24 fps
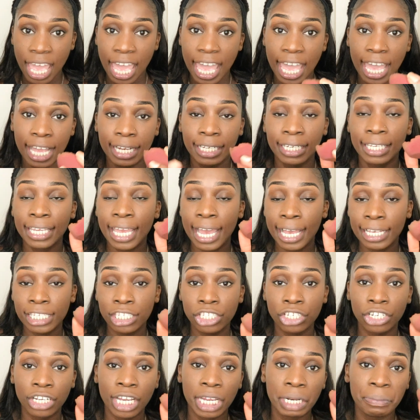And
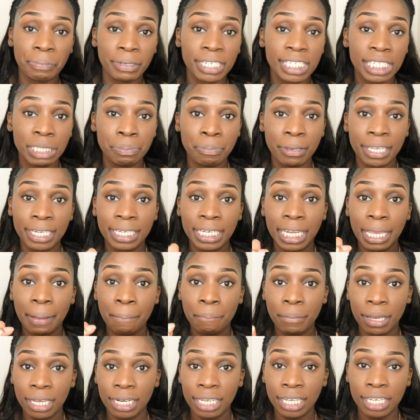yes, you're gonna be
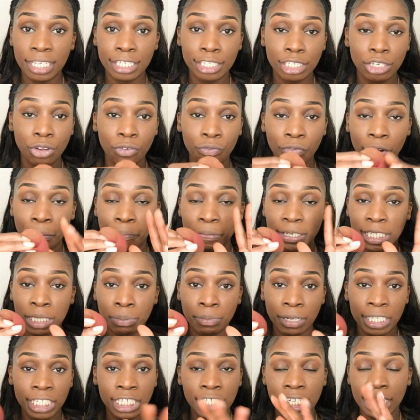spending money to rip a
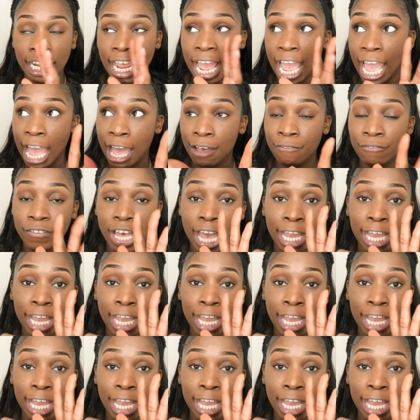sponge in half.